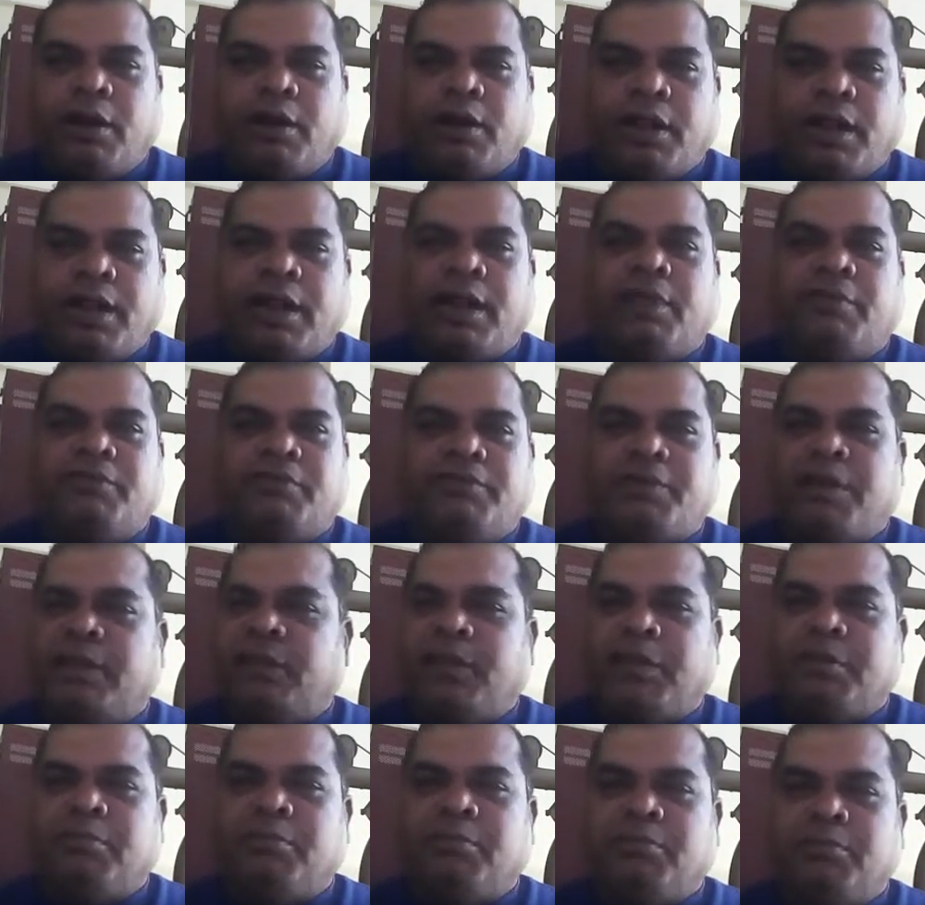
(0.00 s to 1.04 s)
And I've read
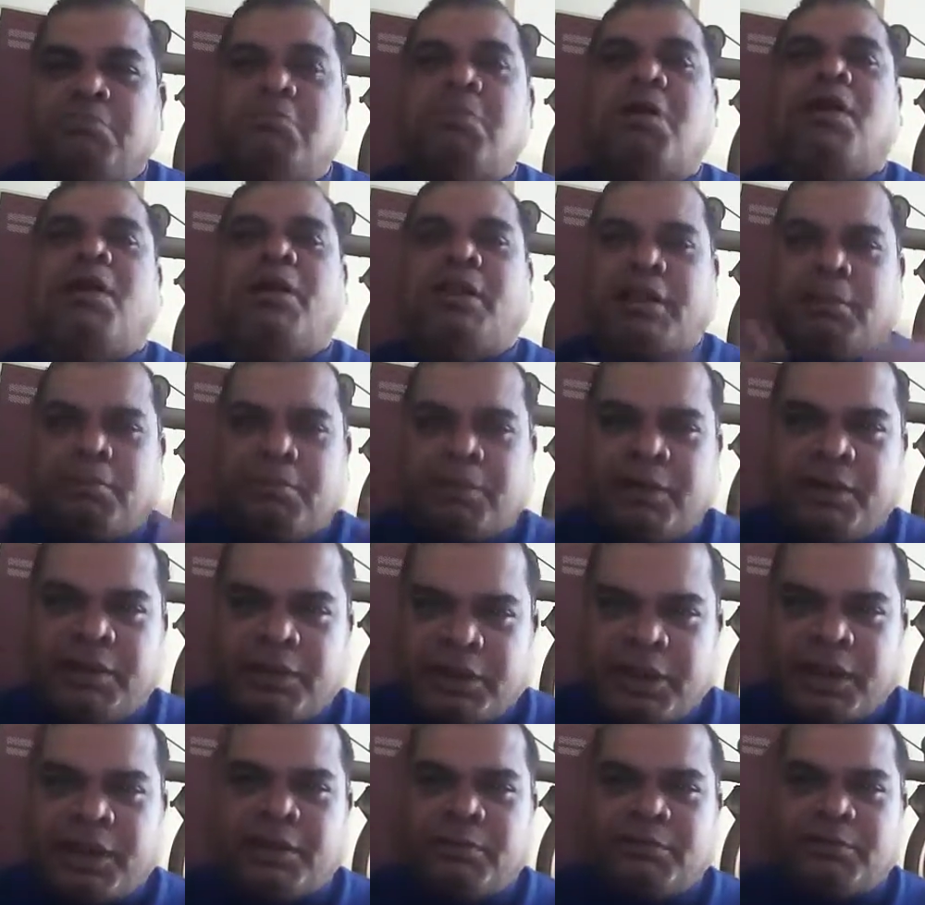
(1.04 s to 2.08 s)
them multiple
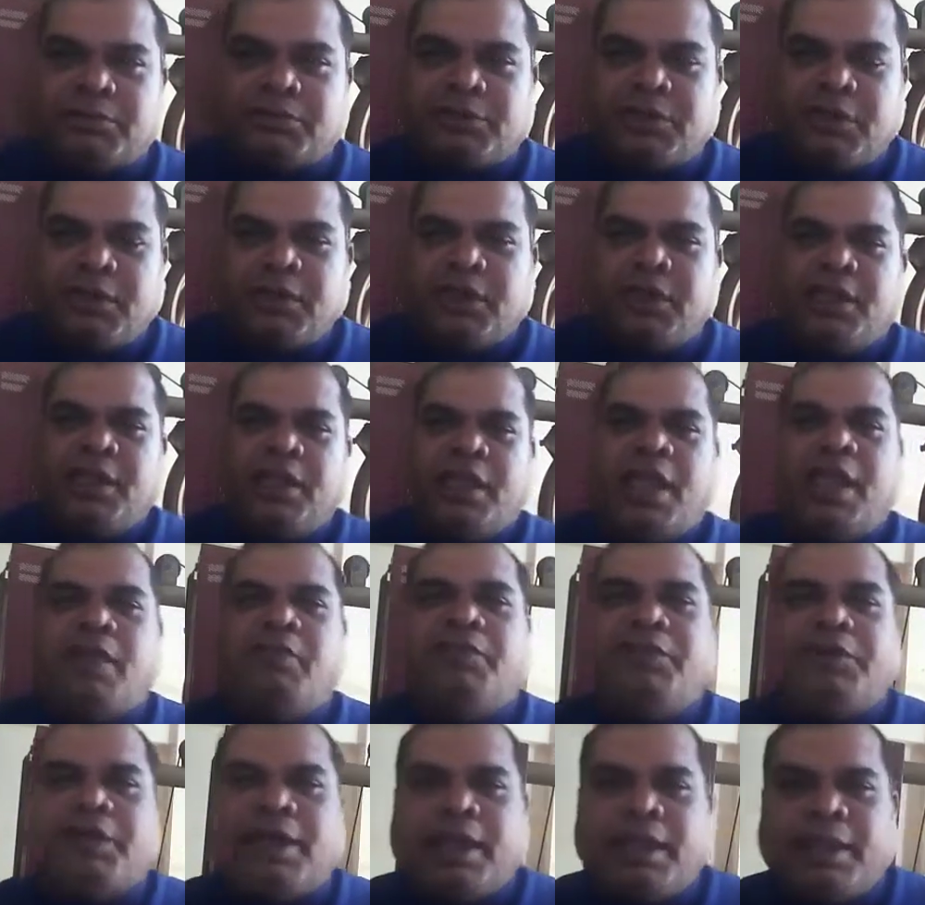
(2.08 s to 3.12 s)
times.
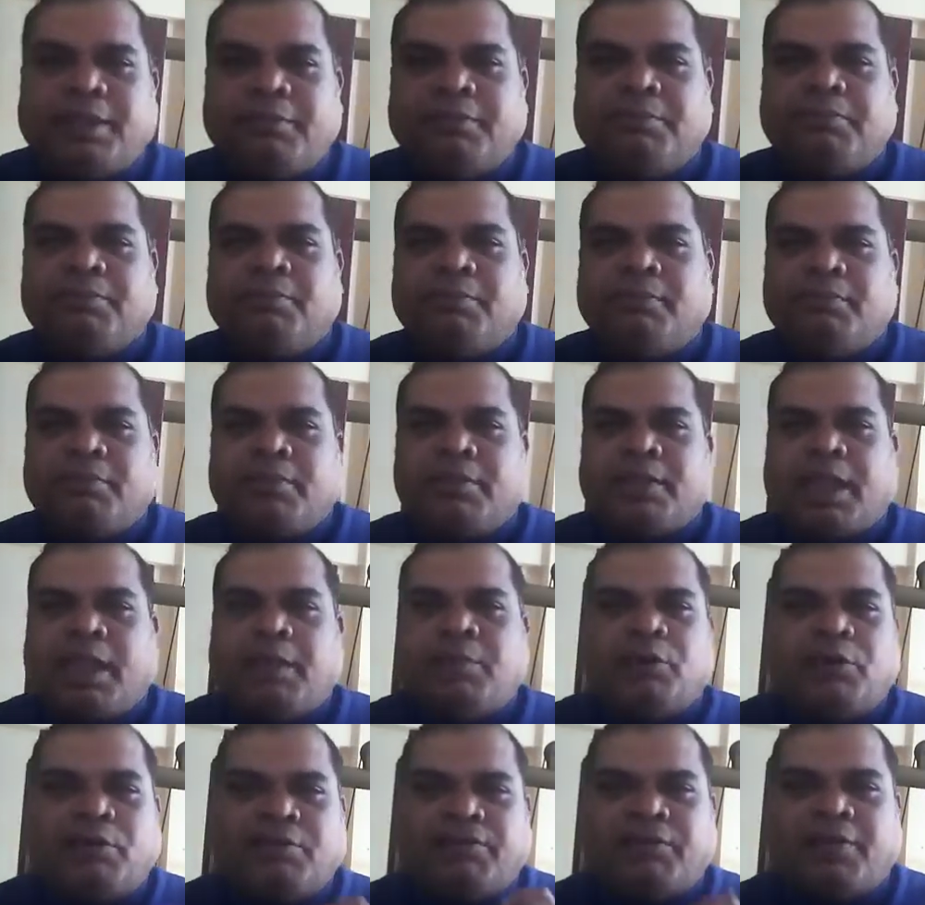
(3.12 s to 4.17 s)
Every time I'm
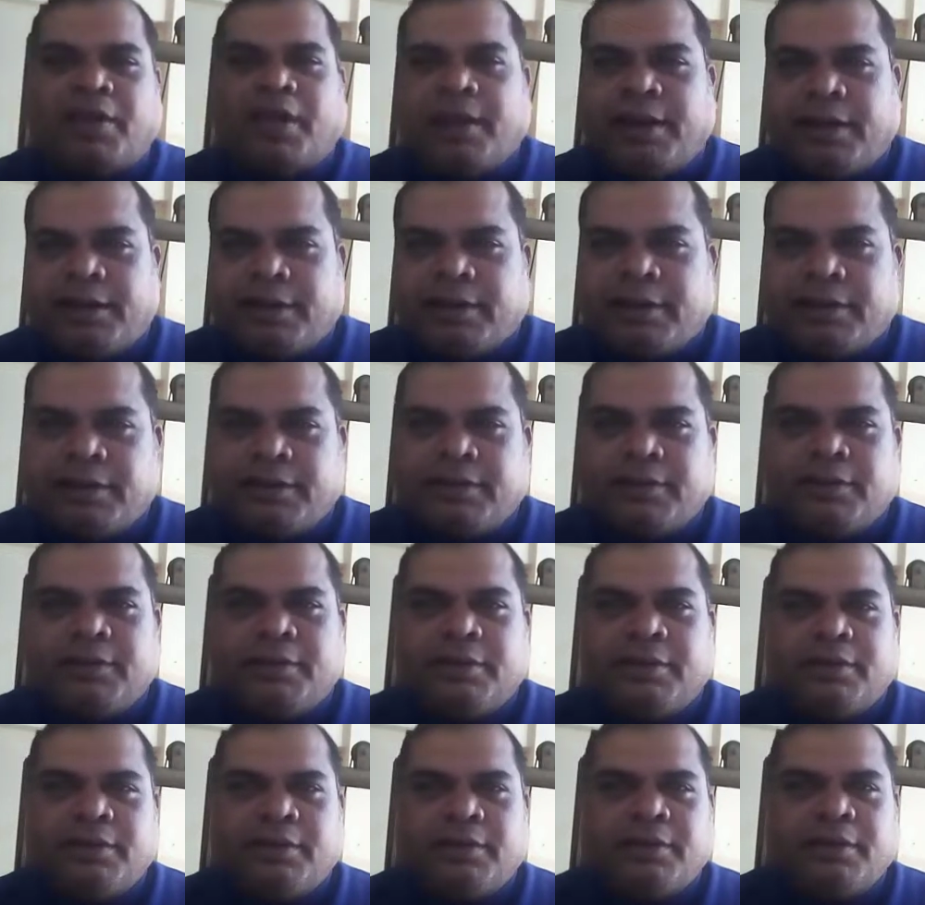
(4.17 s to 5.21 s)
on a flight,
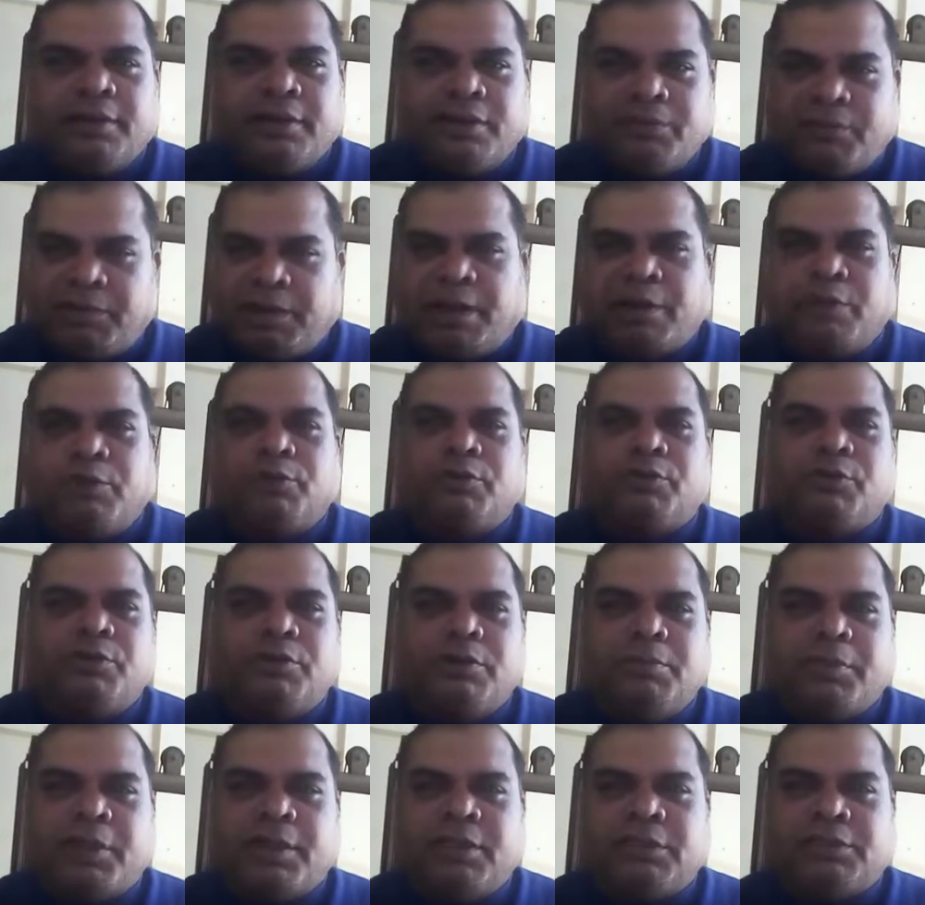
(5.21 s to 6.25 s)
when I go through
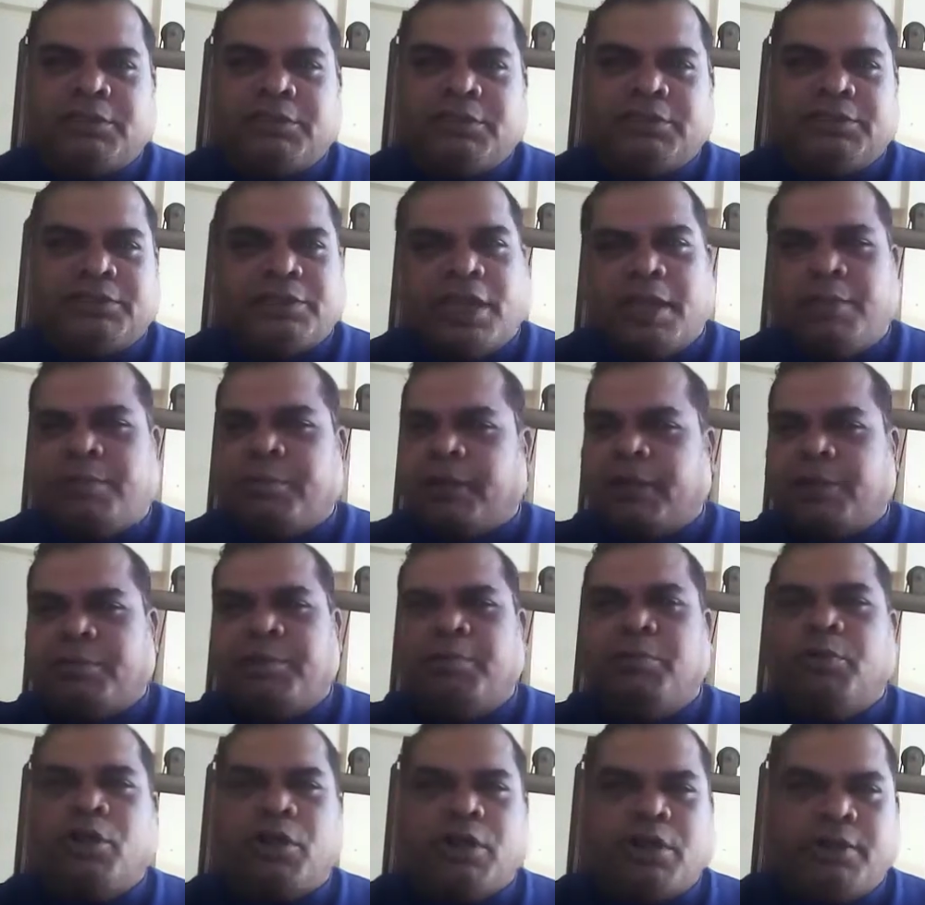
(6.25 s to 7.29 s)
departures, I pick up a
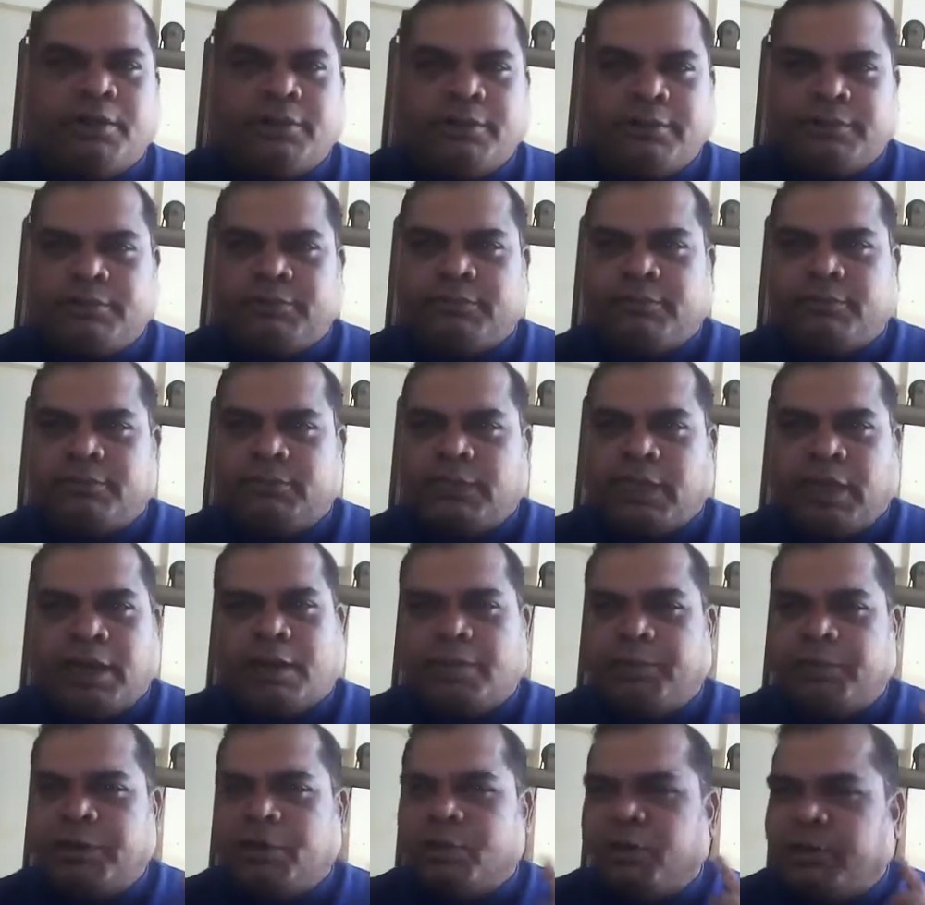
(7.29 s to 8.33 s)
book. And
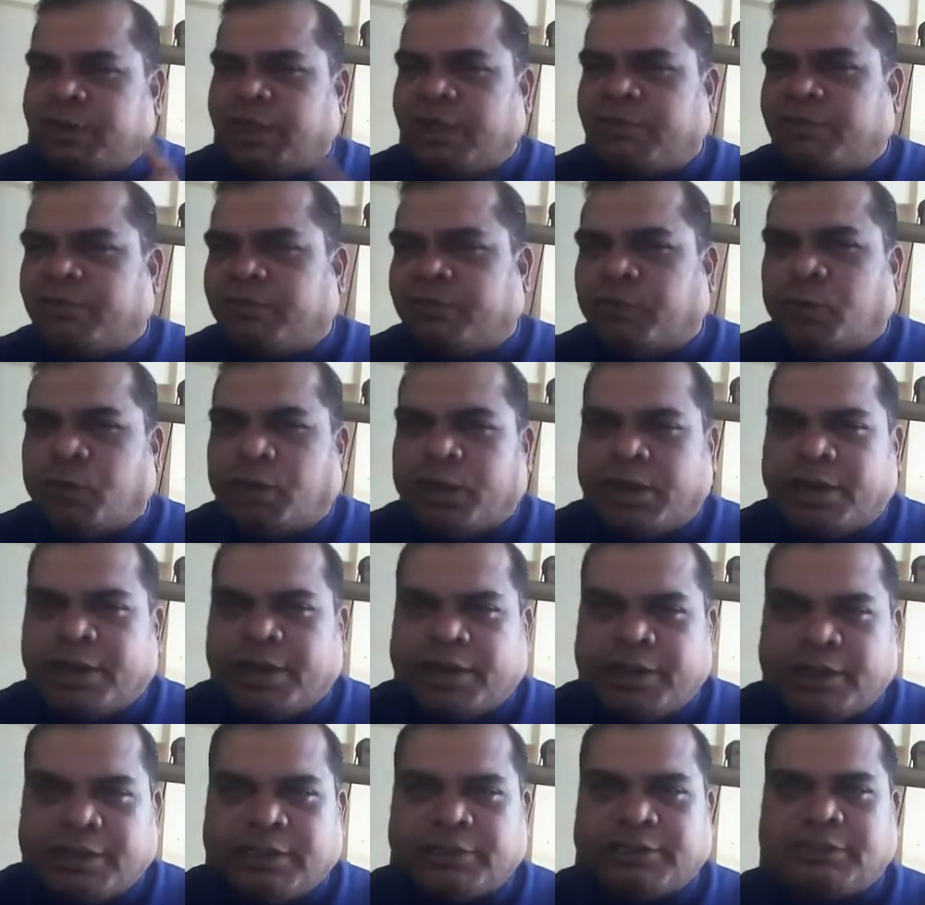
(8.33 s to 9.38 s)
I've been doing that for 14
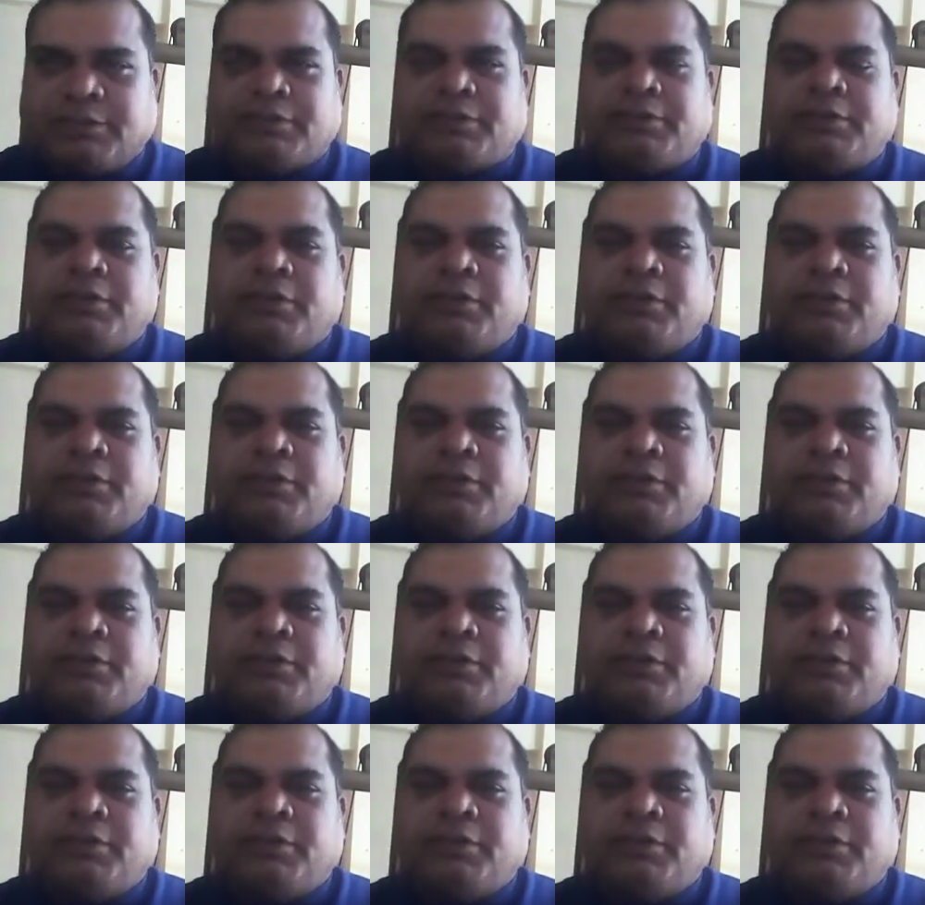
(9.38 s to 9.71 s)
years.